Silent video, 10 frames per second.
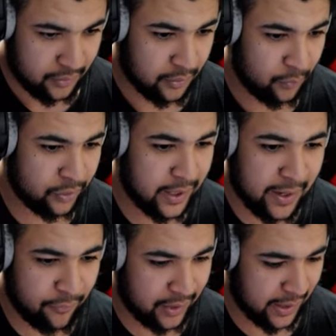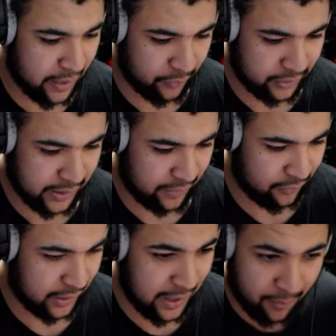We'll check everything out. We'll check
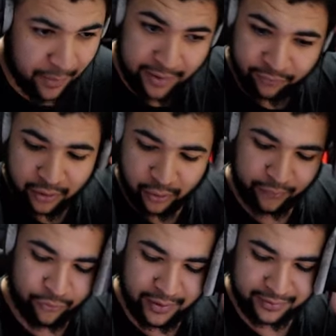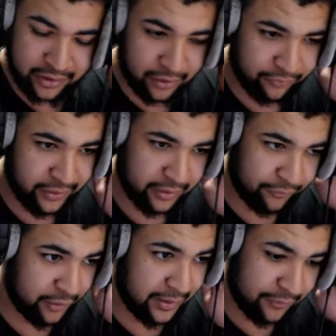everything out. I might have to do it for an external video,
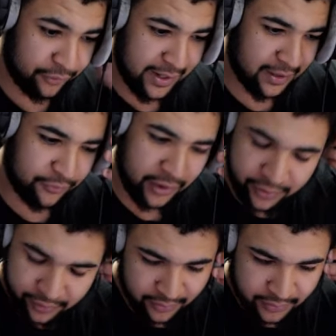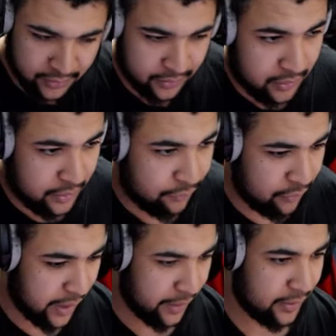for, for the next video.
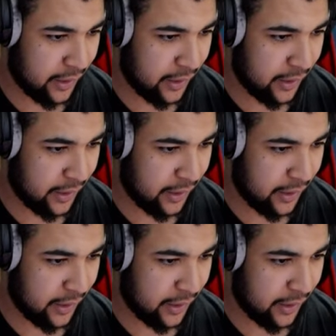Right.